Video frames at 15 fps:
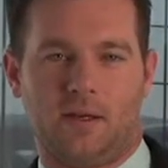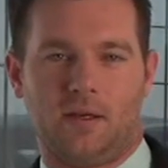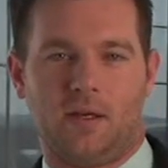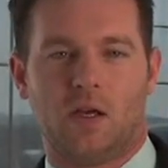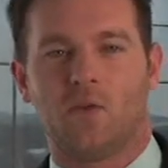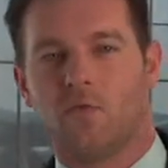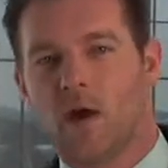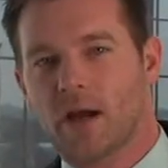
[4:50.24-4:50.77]

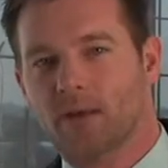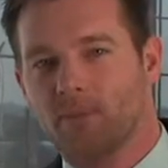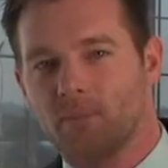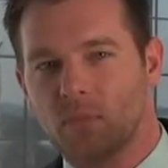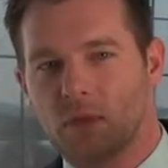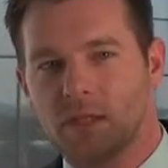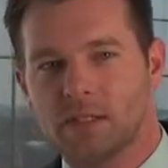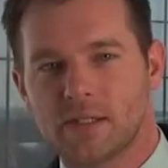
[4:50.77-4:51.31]
In fact,
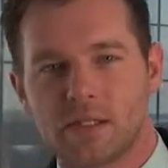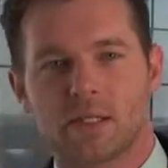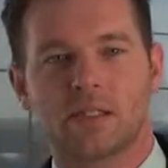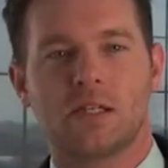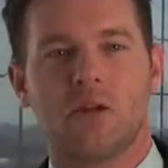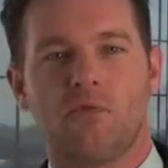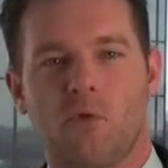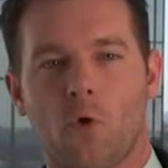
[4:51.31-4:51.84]

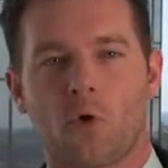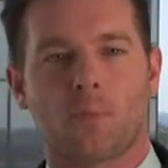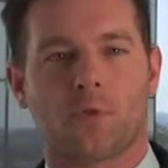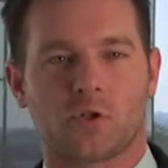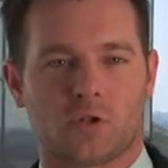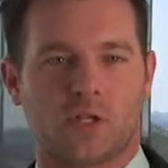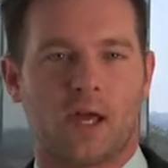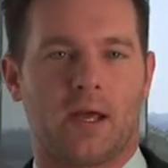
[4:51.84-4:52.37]

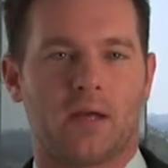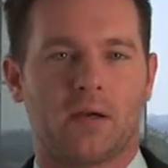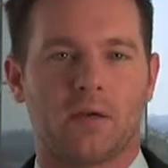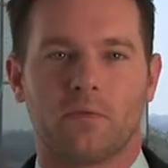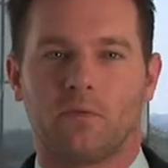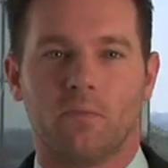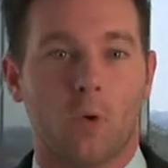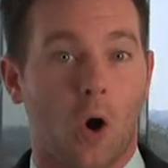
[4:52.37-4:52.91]
64%
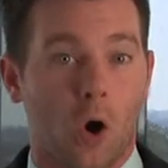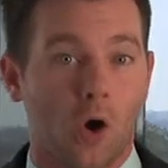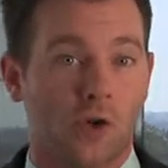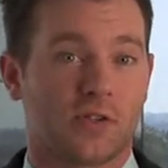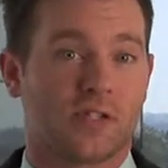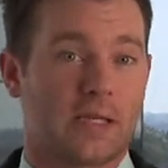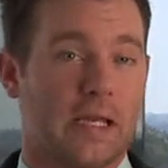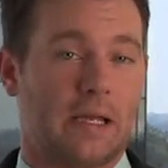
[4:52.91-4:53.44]
of all
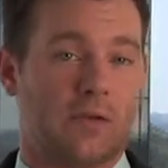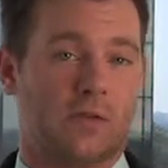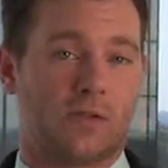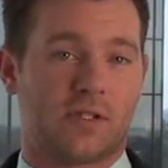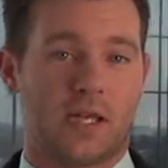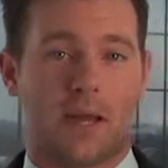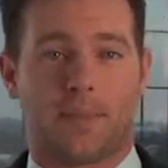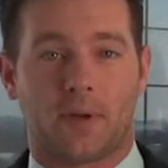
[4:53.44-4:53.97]

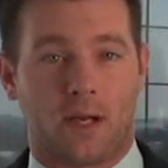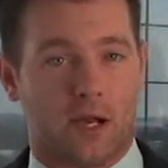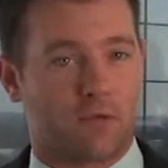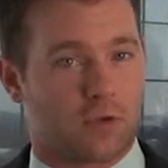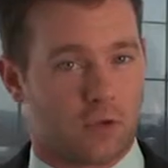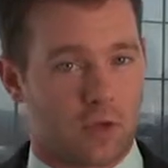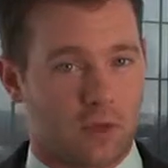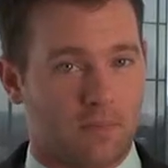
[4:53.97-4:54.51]
sales happen
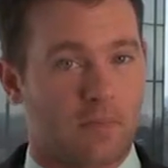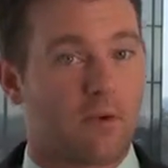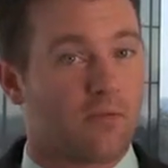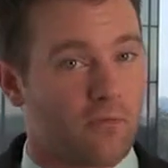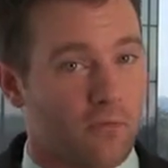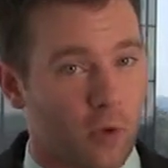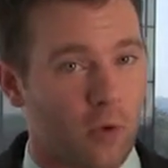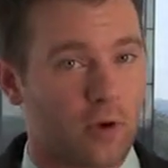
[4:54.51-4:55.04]
after the
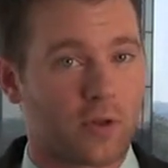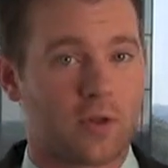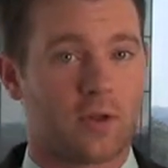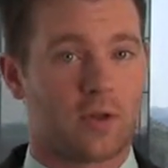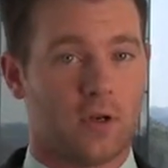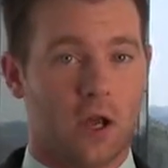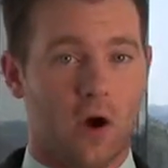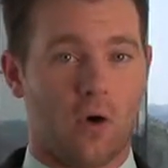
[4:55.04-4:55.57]
4th
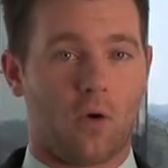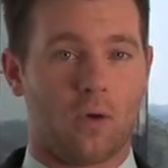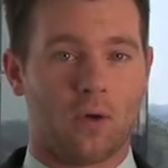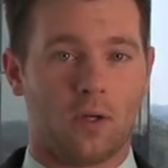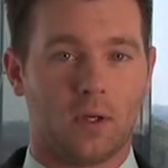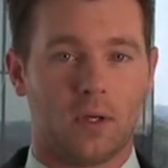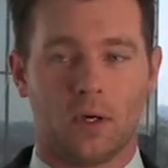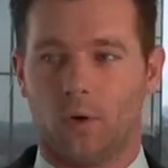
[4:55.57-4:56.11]
no.
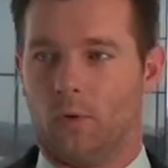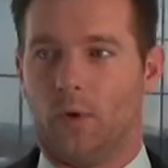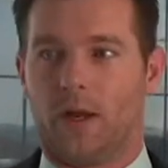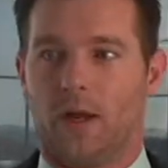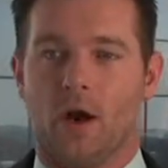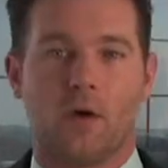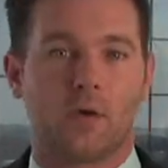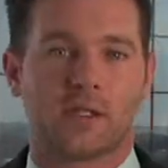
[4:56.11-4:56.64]
We
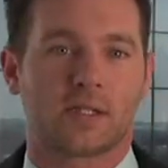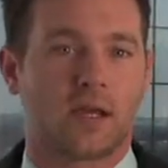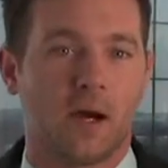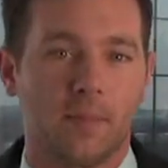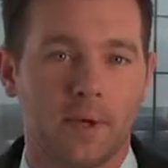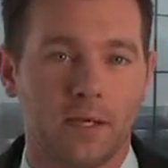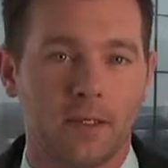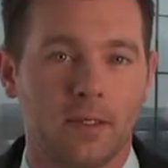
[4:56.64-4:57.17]
know it's
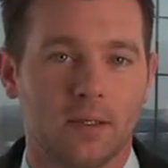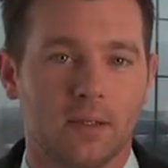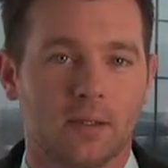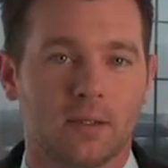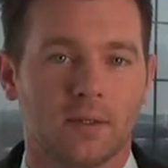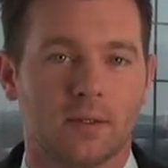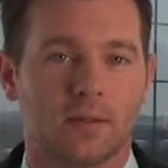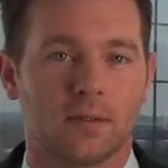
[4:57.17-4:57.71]
coming,
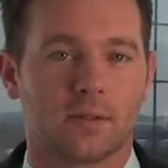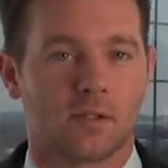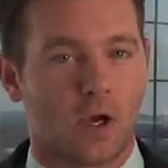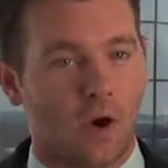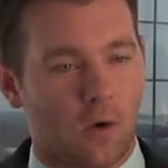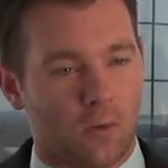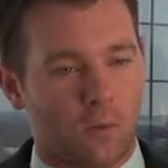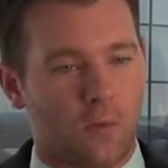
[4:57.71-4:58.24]

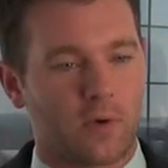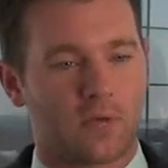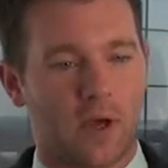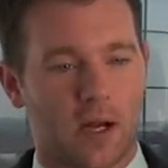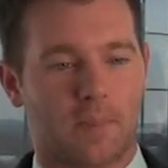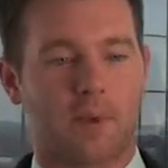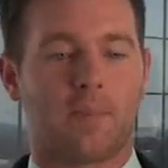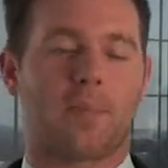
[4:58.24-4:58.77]
so we've
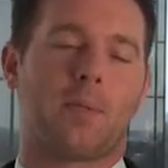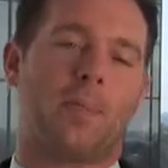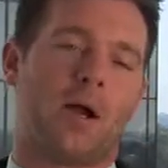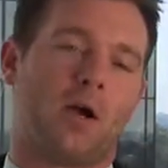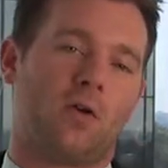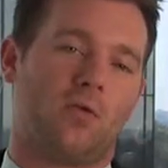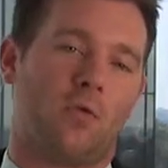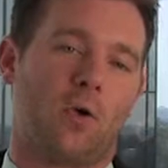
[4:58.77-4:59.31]
got to be
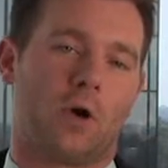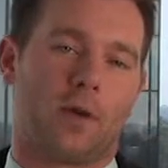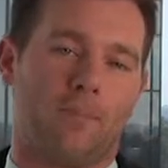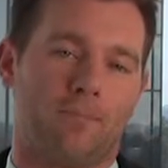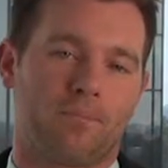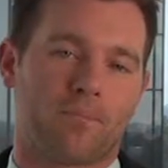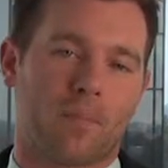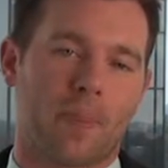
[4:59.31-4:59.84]
prepared for it.
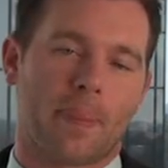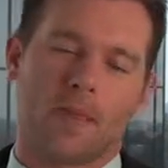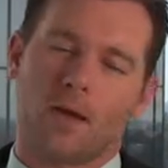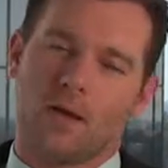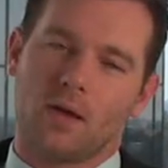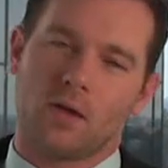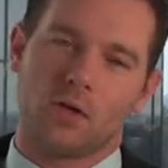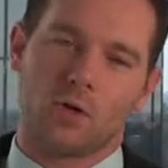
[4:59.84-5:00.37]

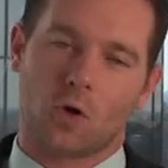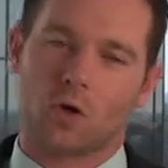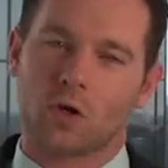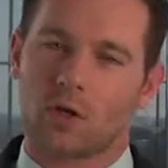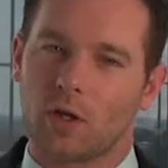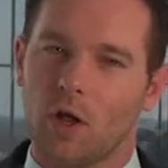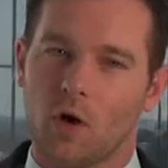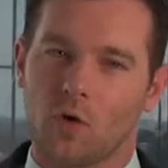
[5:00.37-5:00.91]
Your
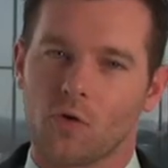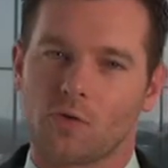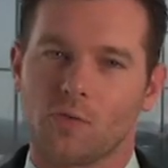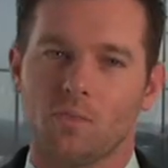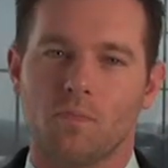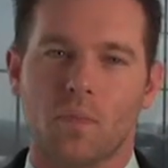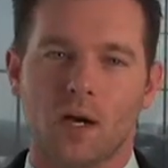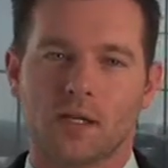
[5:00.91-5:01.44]
close
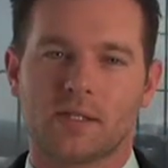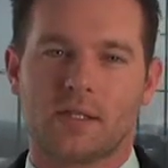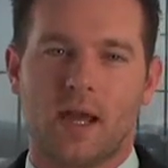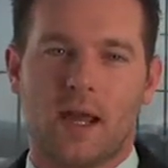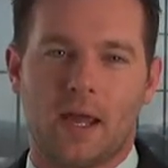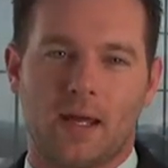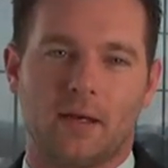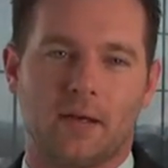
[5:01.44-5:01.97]
must
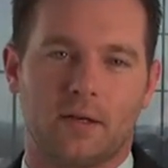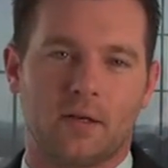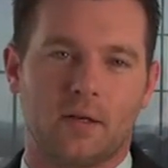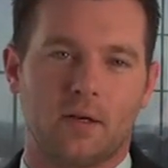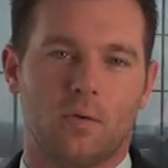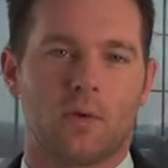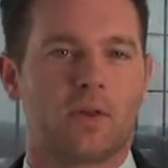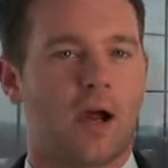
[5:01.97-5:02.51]
end
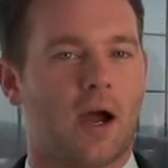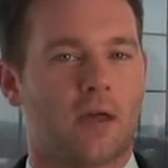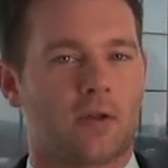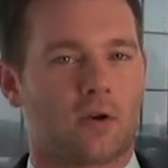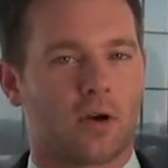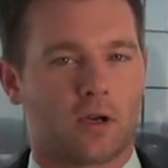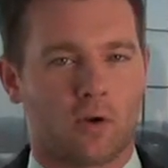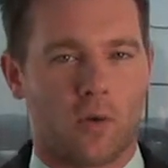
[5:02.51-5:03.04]
with either
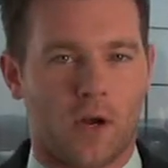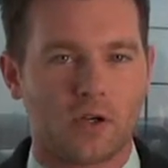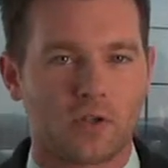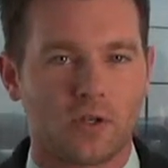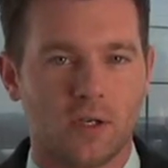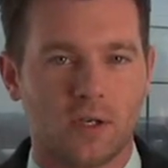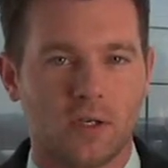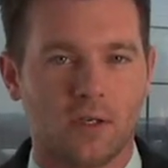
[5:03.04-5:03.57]
a question